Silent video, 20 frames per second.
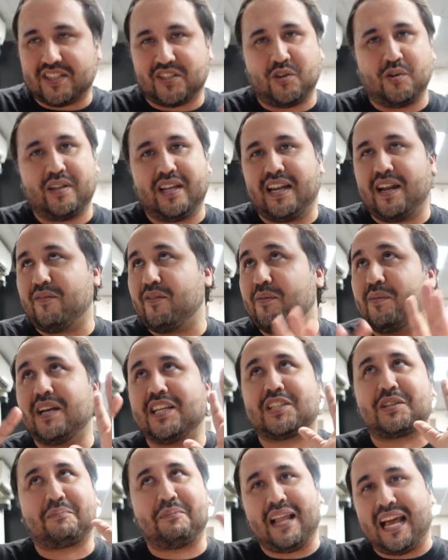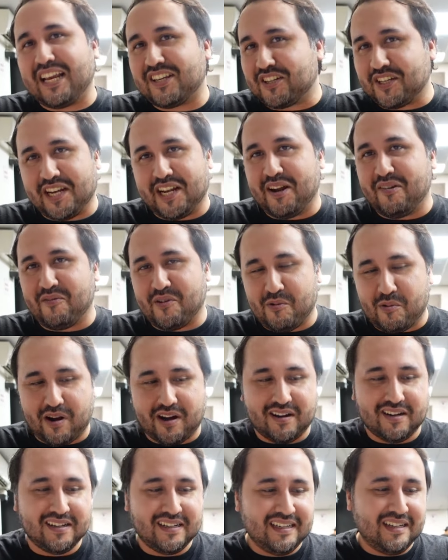So then everybody's splashing it
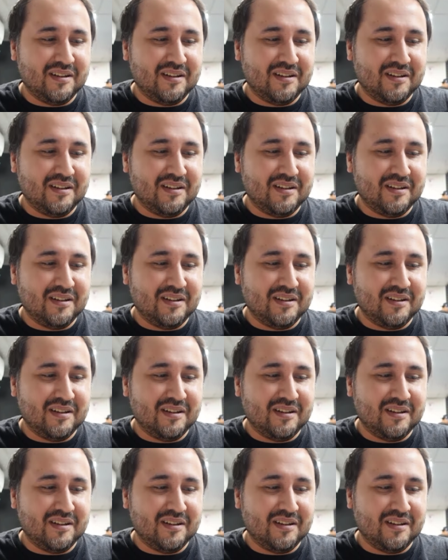everywhere.